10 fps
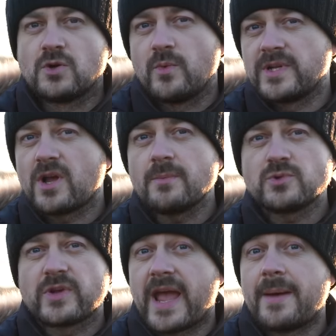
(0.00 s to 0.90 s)
So when it comes
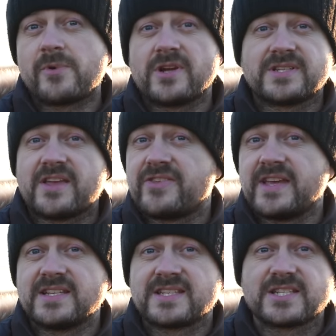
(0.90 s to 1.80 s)
to cameras, I
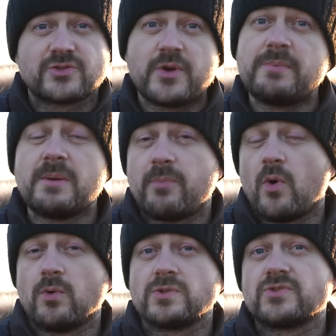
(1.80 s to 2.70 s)
think it's extremely
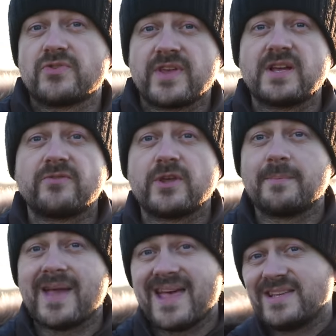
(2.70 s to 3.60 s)
important to think of
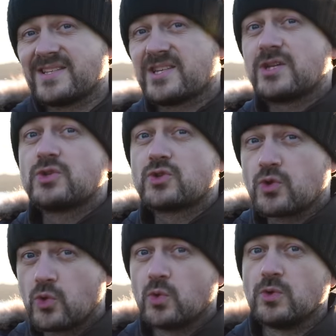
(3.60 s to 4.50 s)
them as
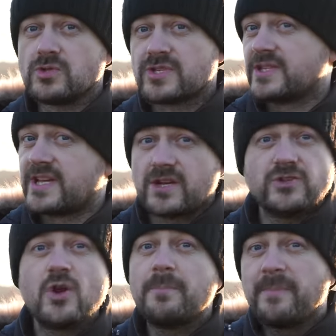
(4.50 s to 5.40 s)
tools. They're
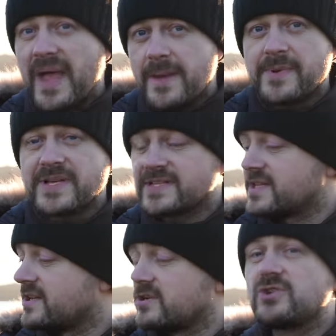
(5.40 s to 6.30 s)
not your babies,
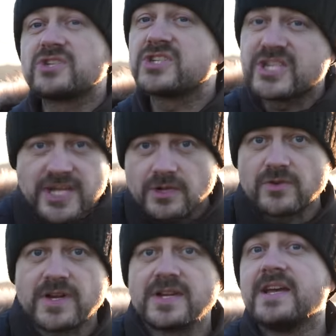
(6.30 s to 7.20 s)
they're not your
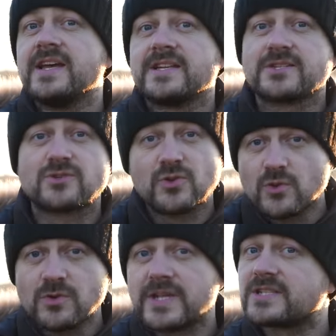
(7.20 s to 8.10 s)
children. It's a
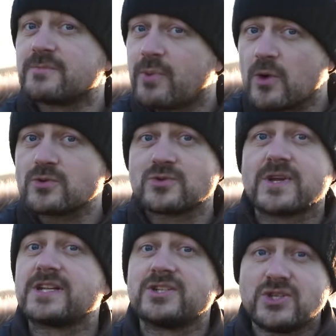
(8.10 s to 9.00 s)
tool that's supposed to
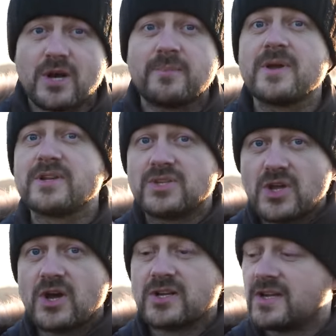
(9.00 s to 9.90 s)
get a job
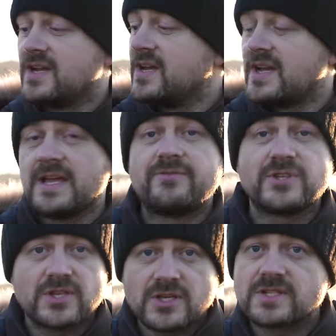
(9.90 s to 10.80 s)
done. If
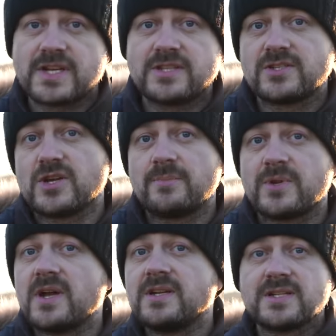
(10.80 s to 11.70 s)
it doesn't get the job
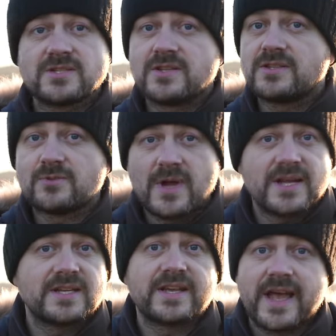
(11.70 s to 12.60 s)
done, it's not the
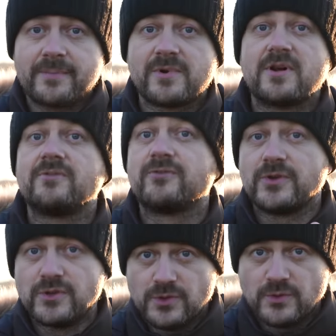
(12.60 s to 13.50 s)
right camera for
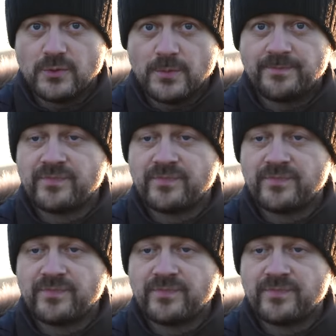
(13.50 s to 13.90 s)
you.